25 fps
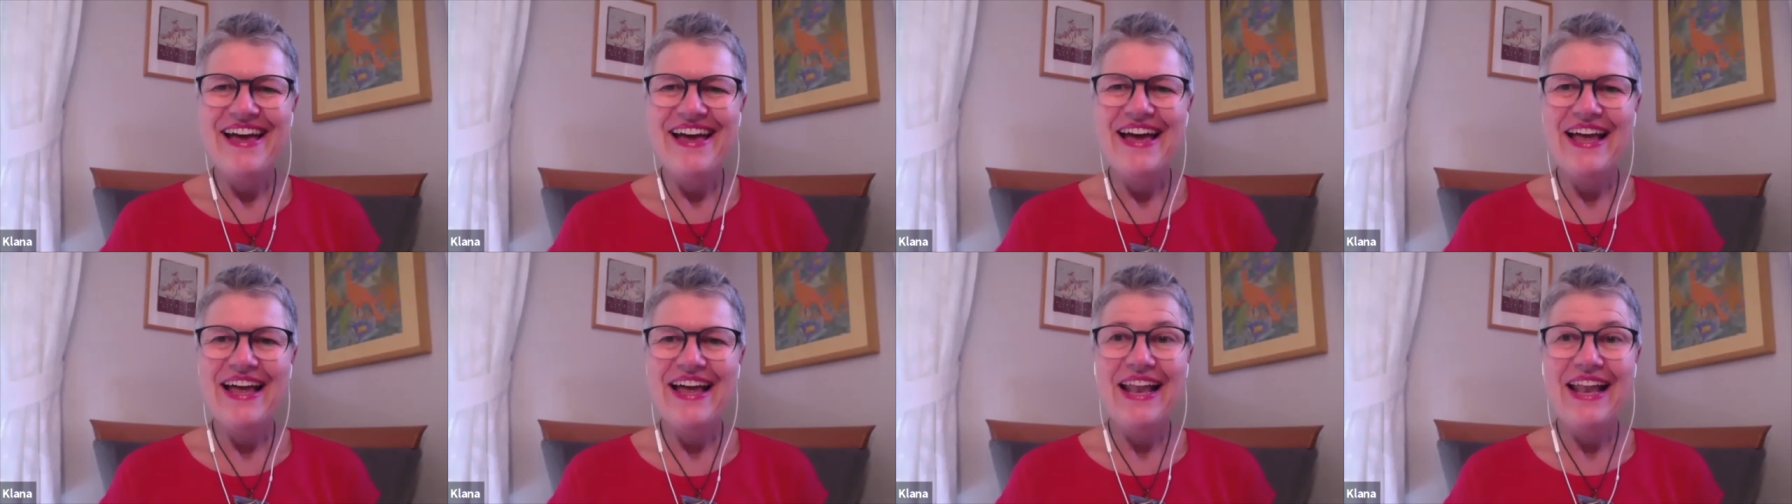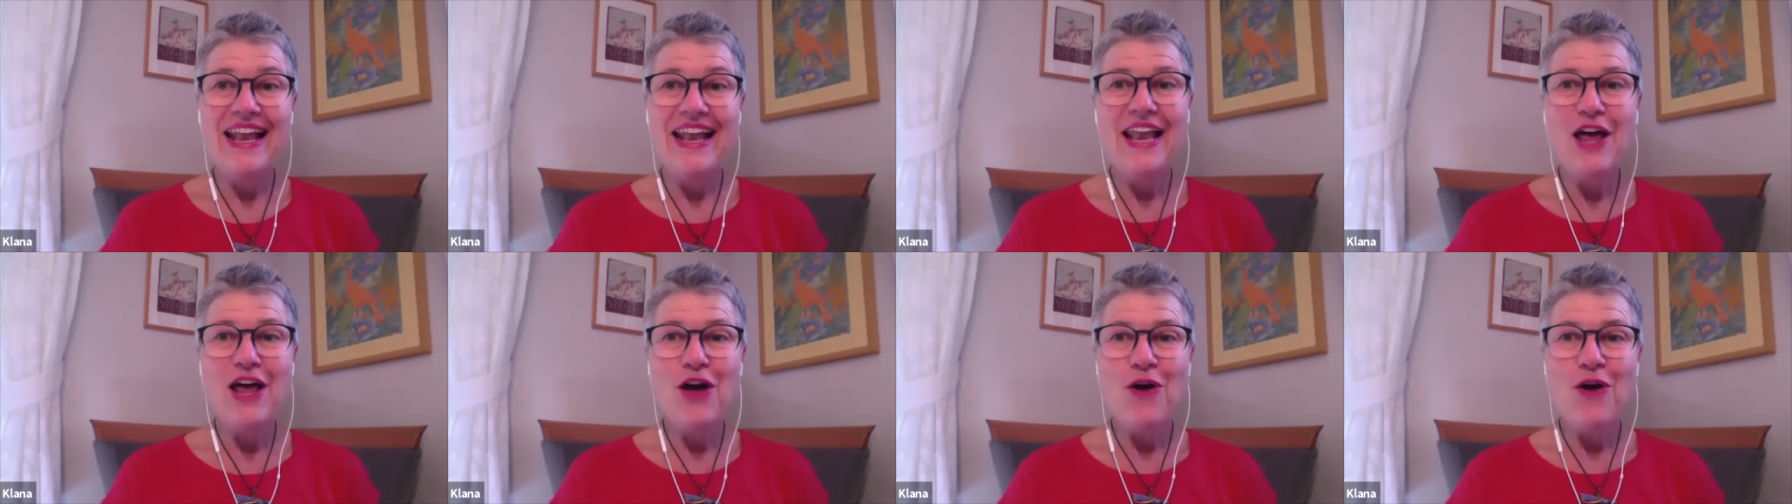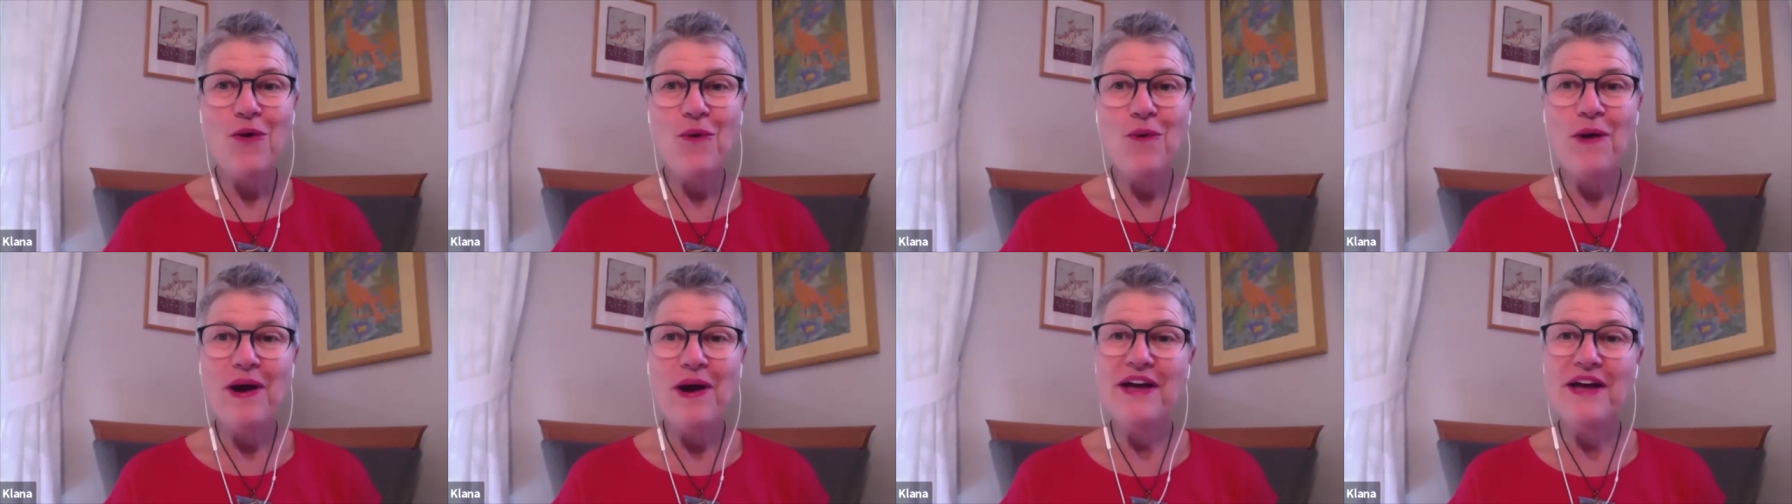
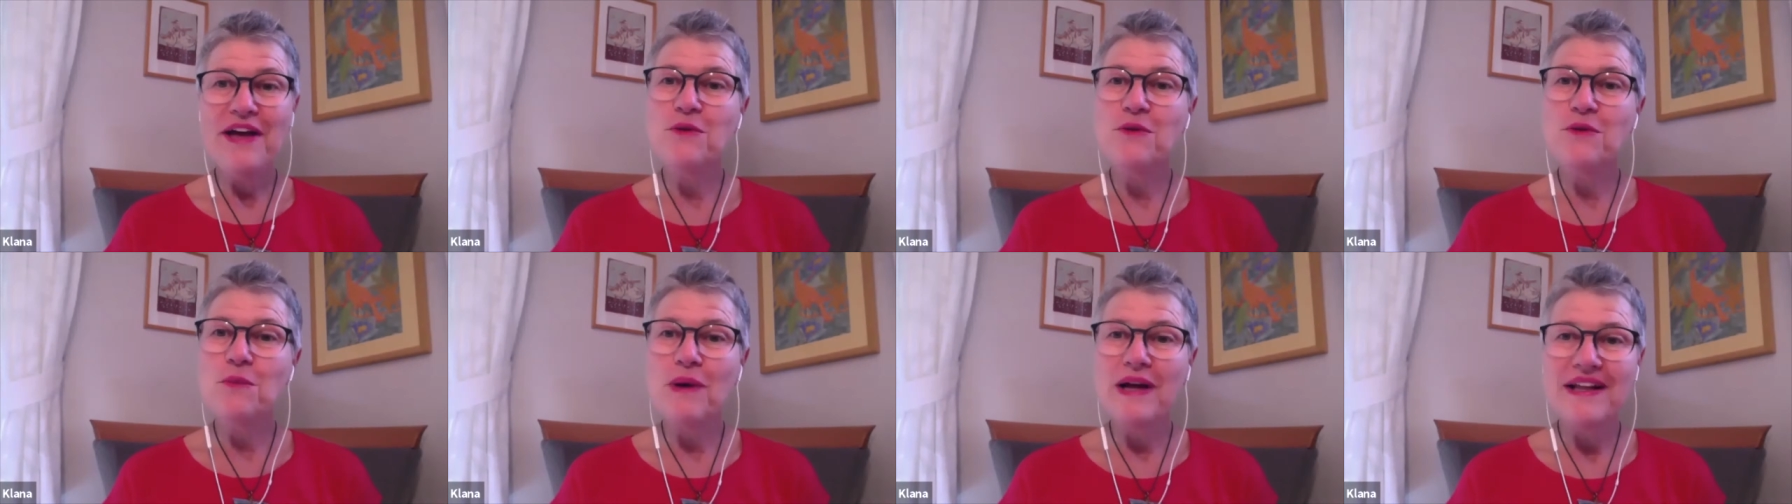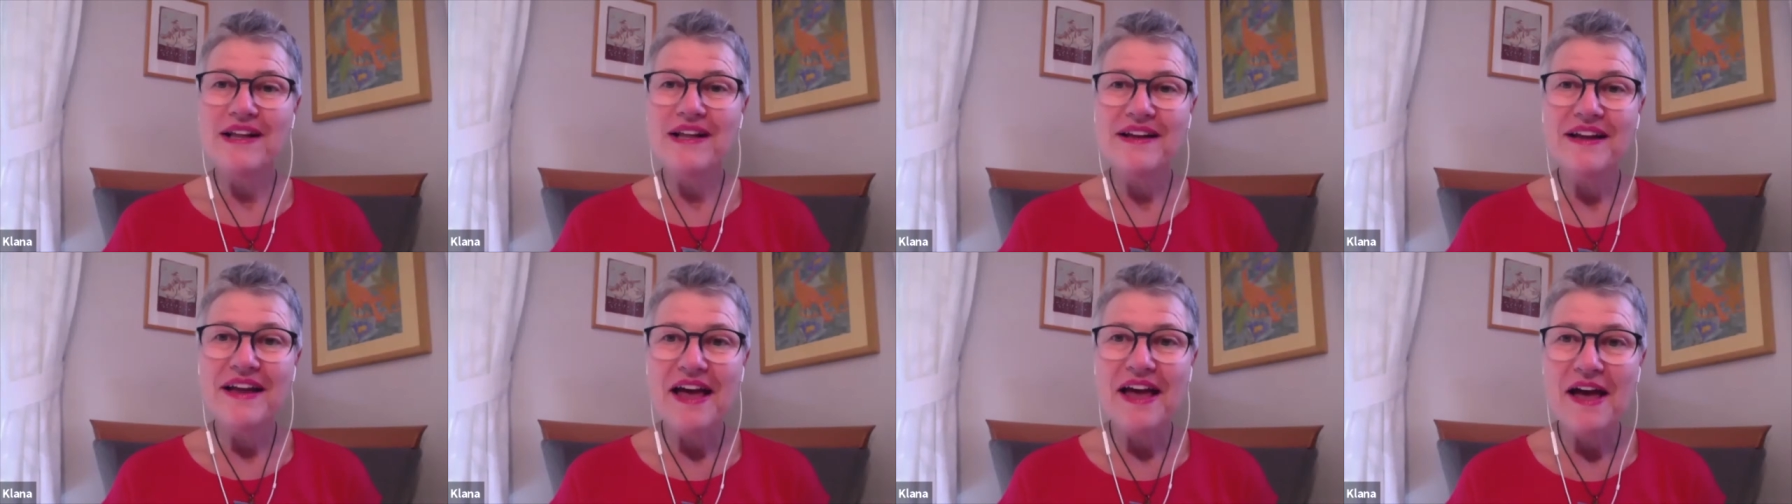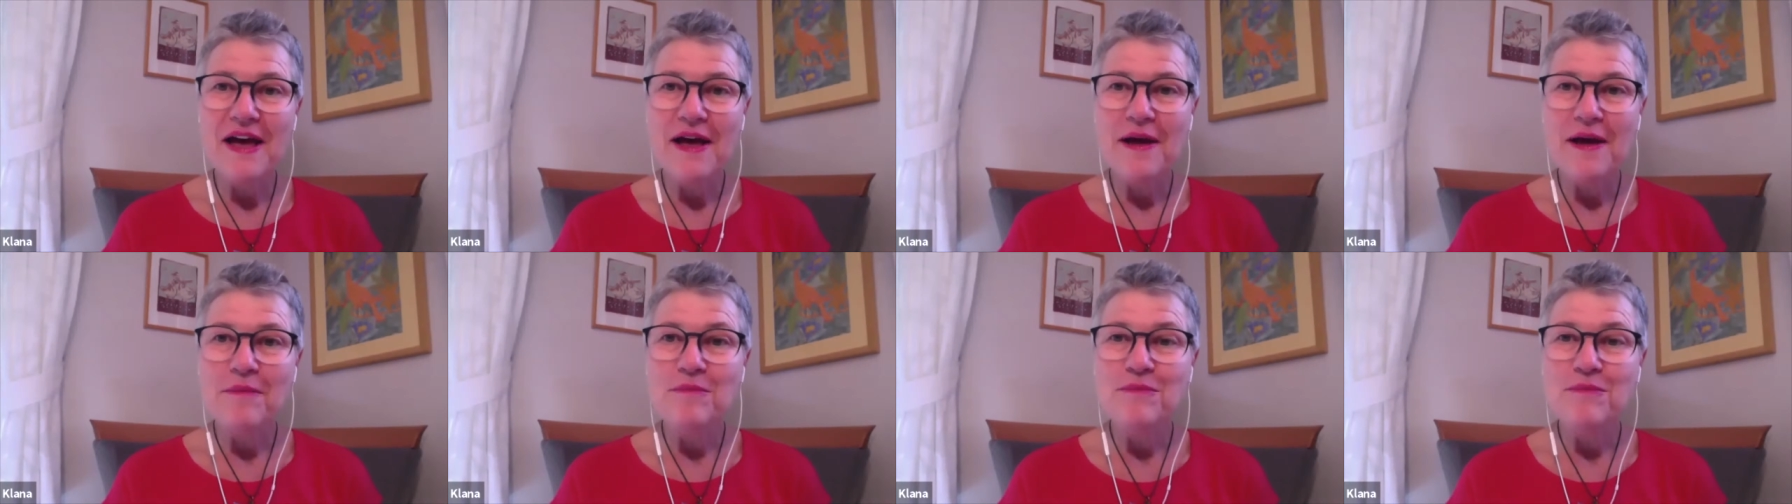Hello, and
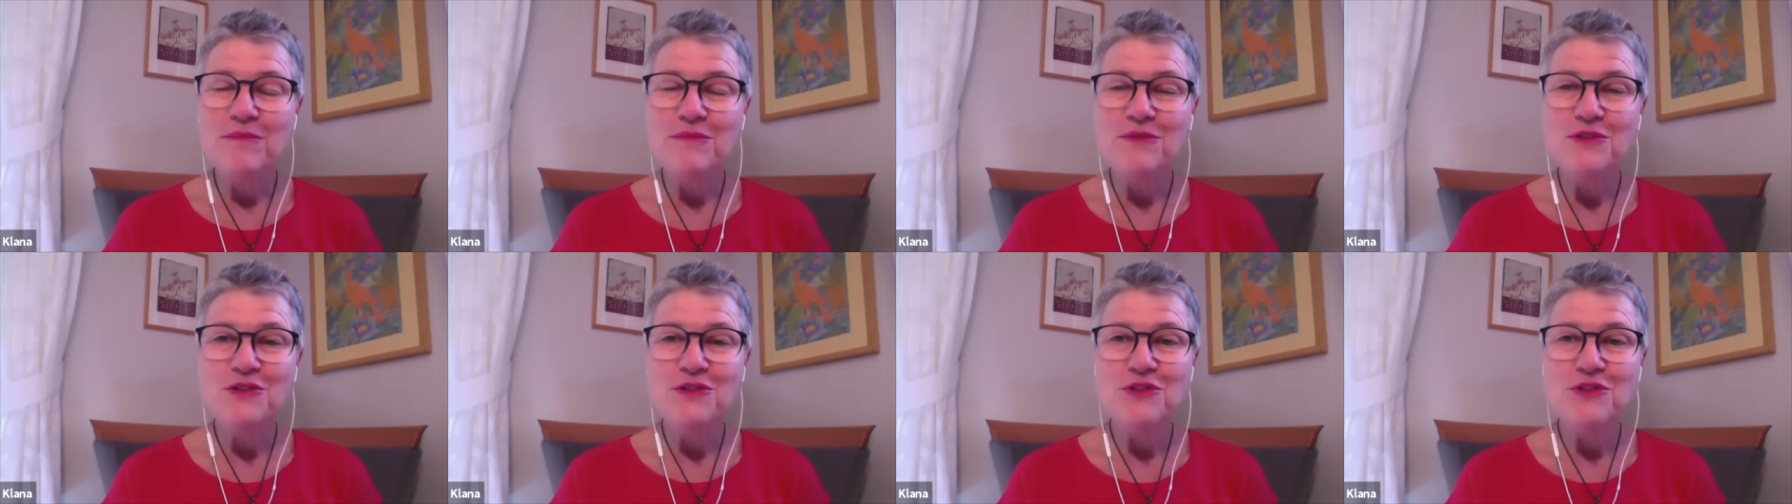welcome